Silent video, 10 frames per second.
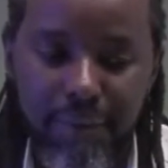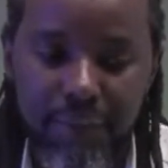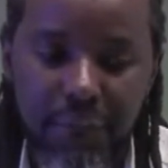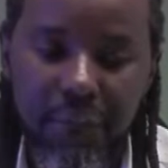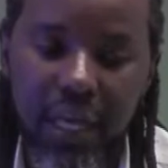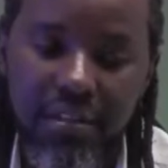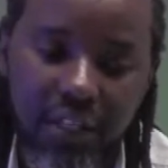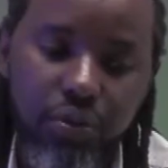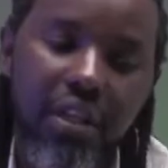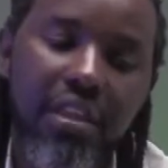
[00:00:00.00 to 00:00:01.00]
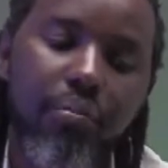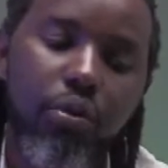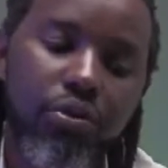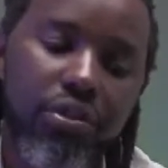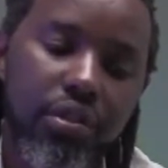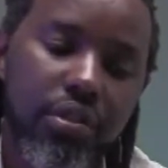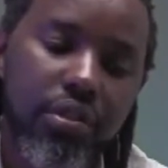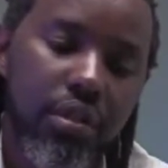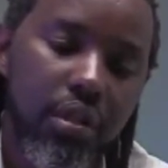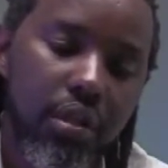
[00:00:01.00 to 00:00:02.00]
it's actually the most
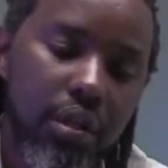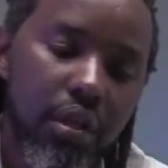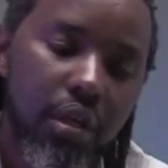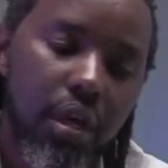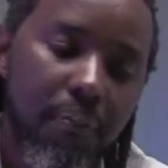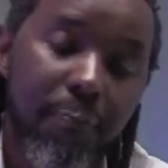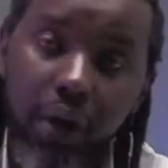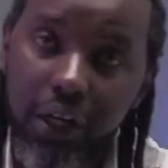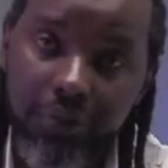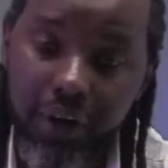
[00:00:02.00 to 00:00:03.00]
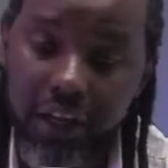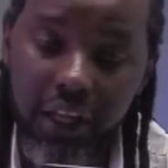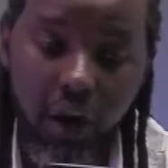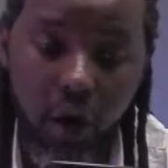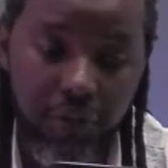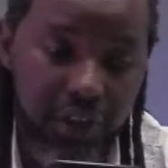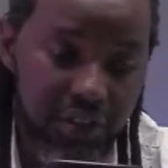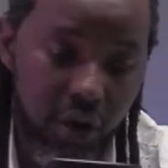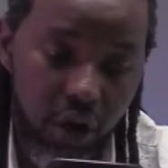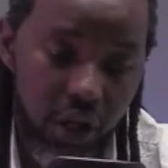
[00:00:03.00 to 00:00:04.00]
pocket friendly of these
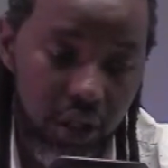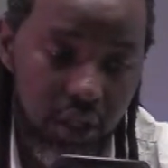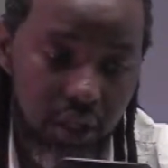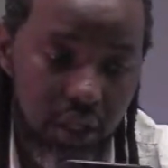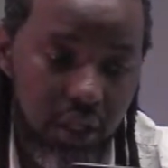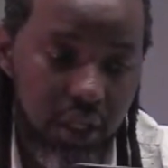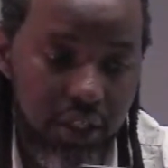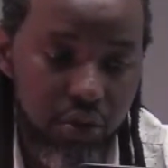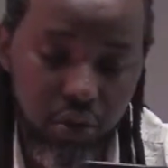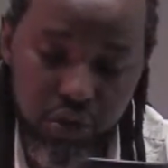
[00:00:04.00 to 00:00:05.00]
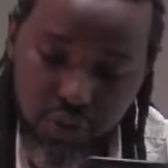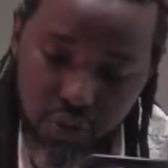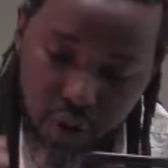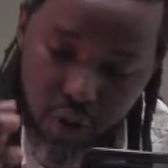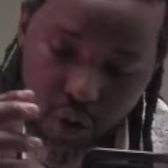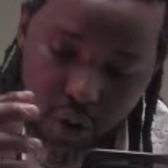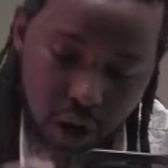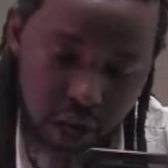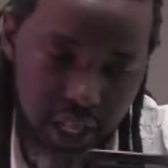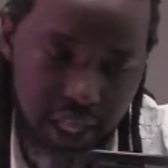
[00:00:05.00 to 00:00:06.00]
all. It goes for
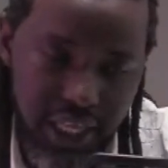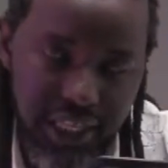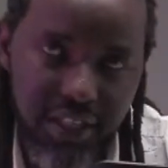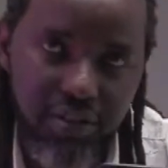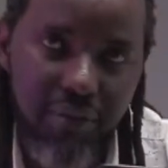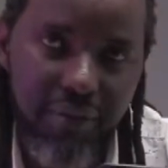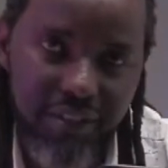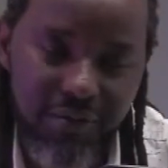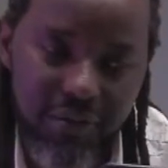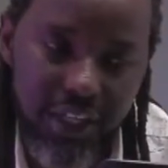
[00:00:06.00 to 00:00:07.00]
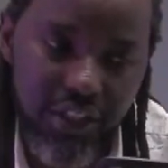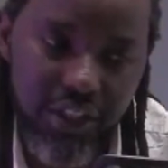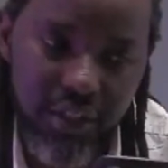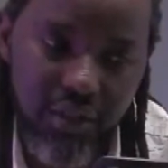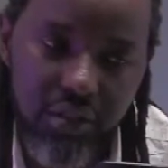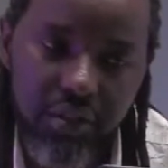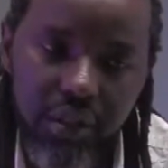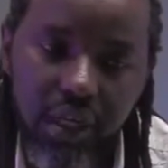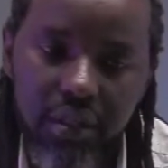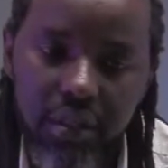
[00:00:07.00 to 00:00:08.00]
30,000 plus VAT. Okay,
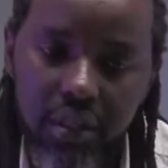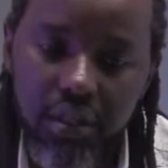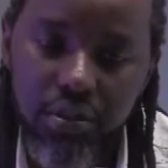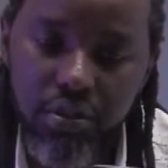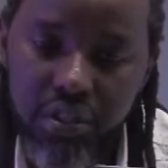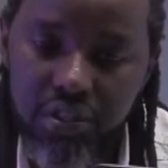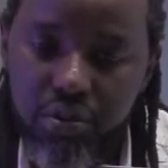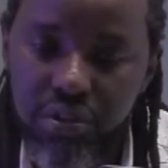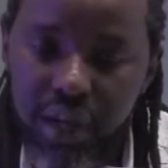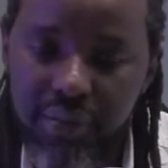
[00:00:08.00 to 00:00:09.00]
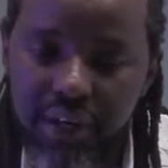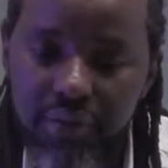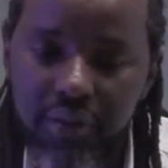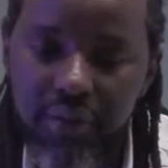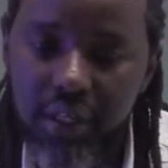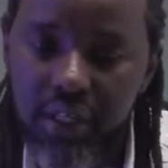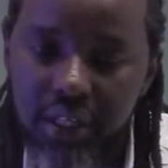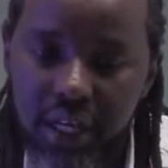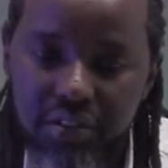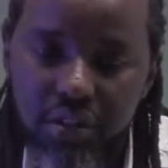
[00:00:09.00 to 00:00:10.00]
so this good camera, it has
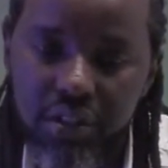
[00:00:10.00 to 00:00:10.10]
got a